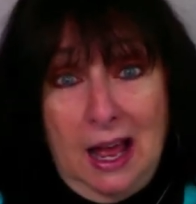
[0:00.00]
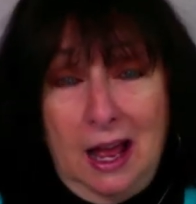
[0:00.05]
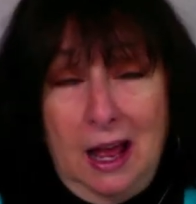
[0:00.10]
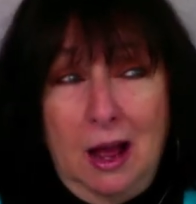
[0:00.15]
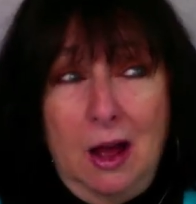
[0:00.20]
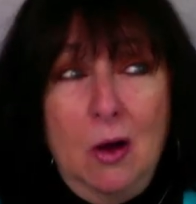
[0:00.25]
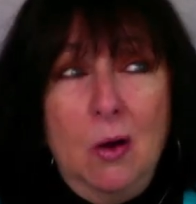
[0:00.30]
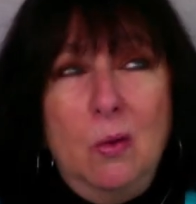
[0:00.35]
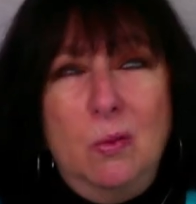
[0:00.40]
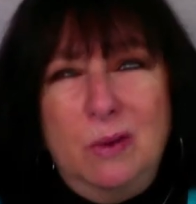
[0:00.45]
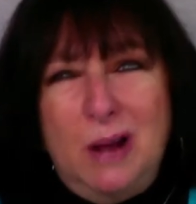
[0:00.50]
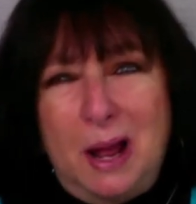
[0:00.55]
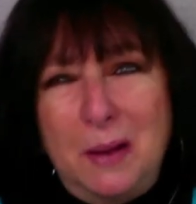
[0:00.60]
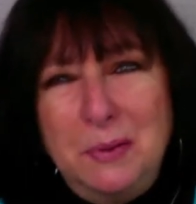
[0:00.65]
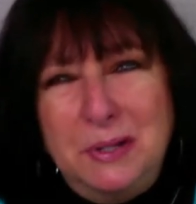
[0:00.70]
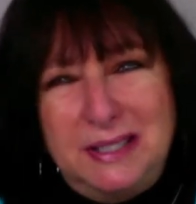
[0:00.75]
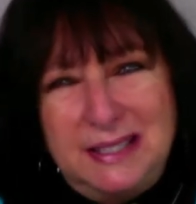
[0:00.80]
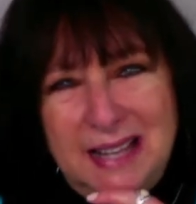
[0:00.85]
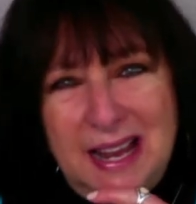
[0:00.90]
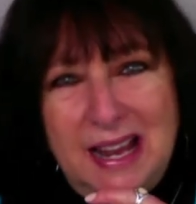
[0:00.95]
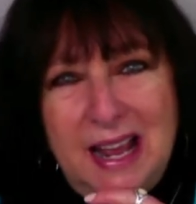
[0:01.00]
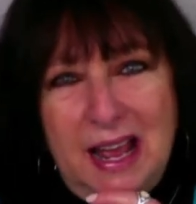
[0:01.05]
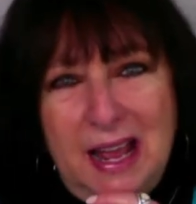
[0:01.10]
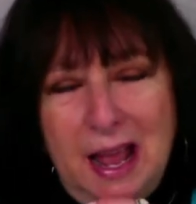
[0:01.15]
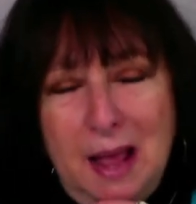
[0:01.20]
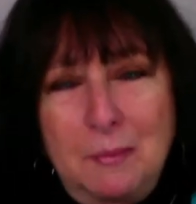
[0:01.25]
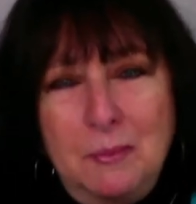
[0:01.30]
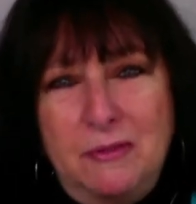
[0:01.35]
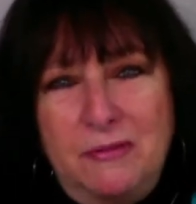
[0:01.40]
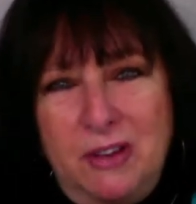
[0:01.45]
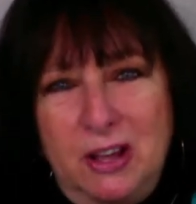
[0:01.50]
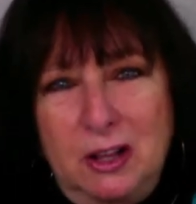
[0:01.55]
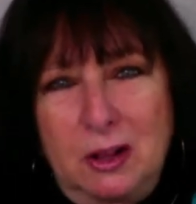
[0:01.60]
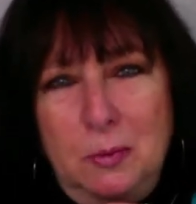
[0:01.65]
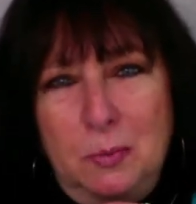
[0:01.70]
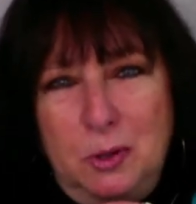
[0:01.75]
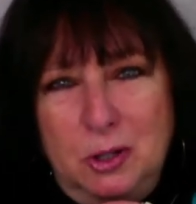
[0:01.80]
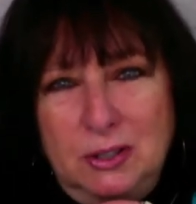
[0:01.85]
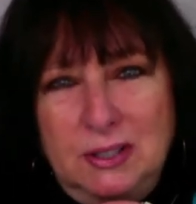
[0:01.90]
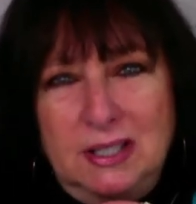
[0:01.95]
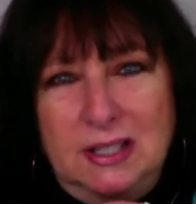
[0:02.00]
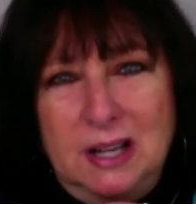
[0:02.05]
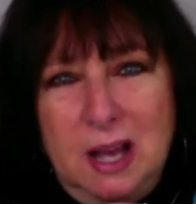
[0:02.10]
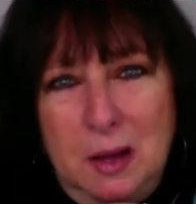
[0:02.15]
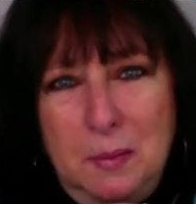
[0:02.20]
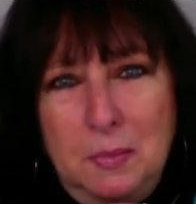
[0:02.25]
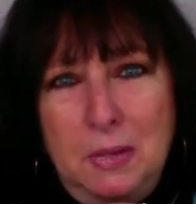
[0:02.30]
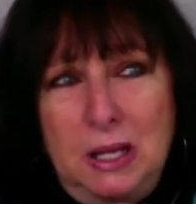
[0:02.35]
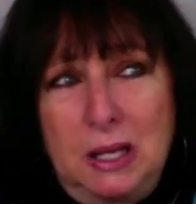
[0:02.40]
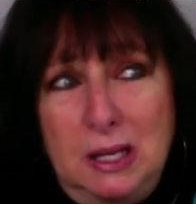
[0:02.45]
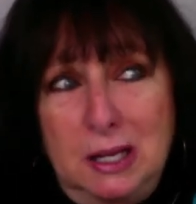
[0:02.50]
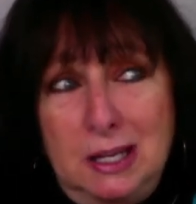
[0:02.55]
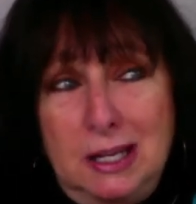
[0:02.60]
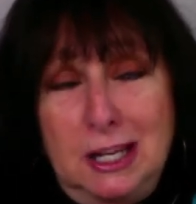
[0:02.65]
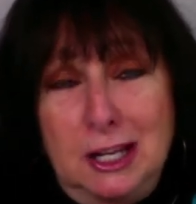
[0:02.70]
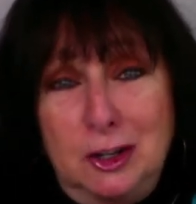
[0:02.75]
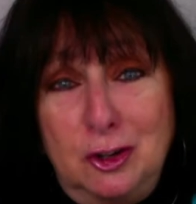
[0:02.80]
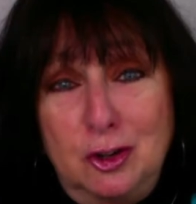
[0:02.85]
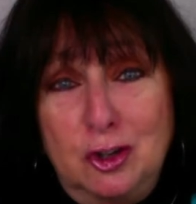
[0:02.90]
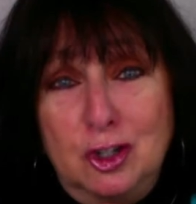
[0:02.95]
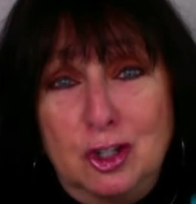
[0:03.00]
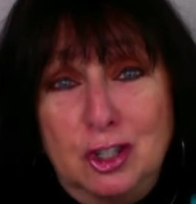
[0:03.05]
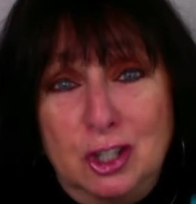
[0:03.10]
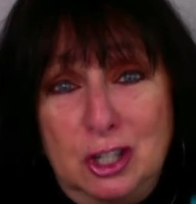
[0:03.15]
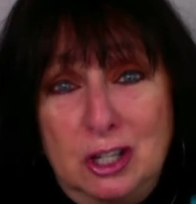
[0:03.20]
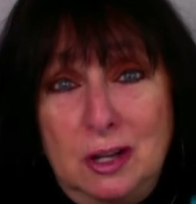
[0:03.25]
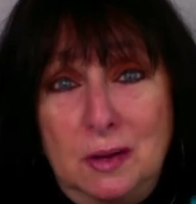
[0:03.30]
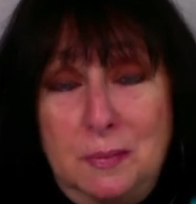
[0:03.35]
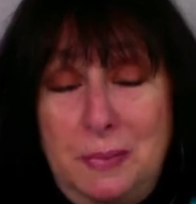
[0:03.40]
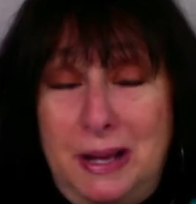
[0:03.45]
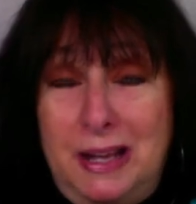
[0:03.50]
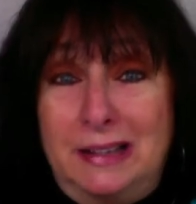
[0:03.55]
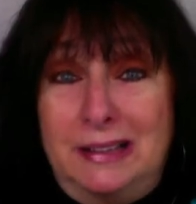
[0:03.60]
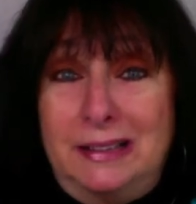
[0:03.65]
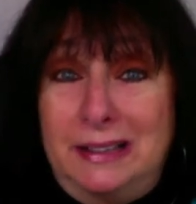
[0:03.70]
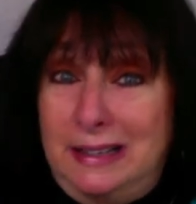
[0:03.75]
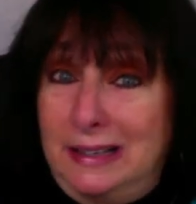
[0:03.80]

I would say I am available to come eat in your sukkah, but